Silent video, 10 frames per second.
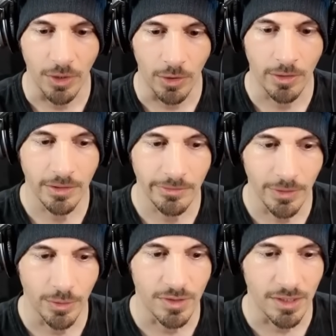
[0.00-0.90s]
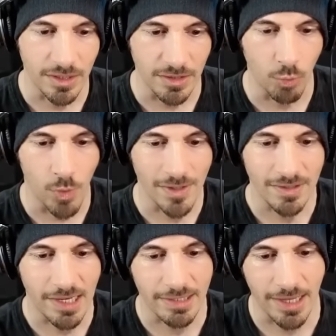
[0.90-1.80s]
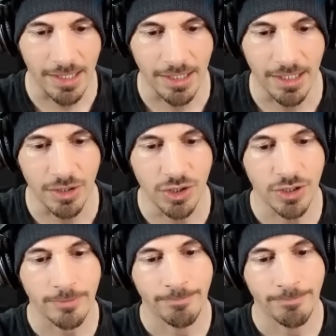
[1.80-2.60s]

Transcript: all of those in because he wants that attack age.